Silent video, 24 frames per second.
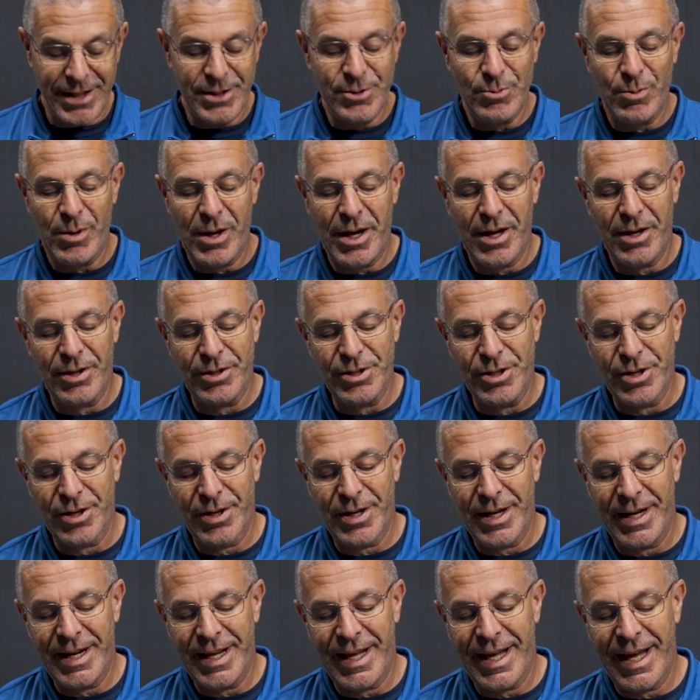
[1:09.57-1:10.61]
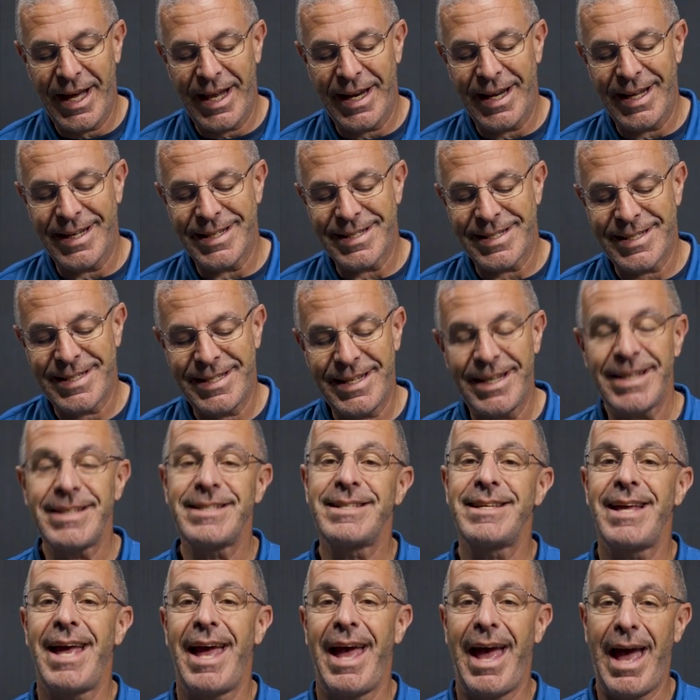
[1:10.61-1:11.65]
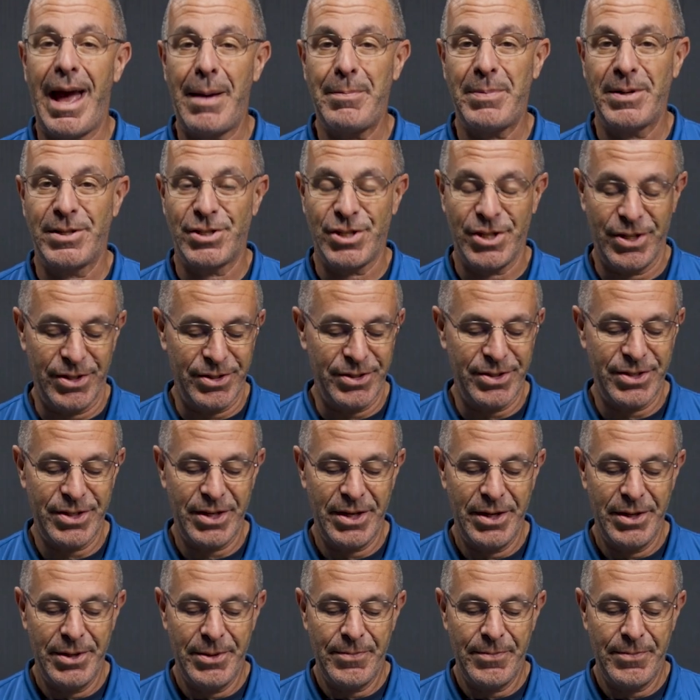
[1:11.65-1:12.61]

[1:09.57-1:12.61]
as well, you're going to get six apertures.